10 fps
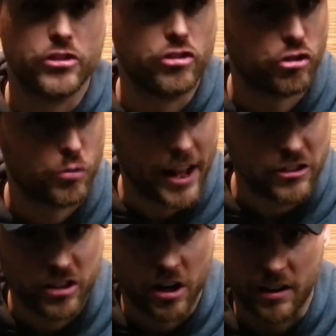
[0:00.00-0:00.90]
to
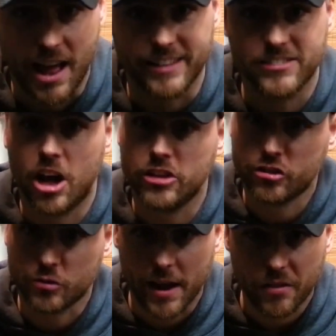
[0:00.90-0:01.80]
stretch their lat, not
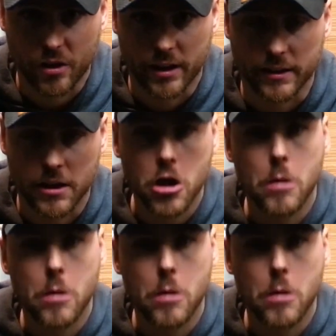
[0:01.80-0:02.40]
strengthen it,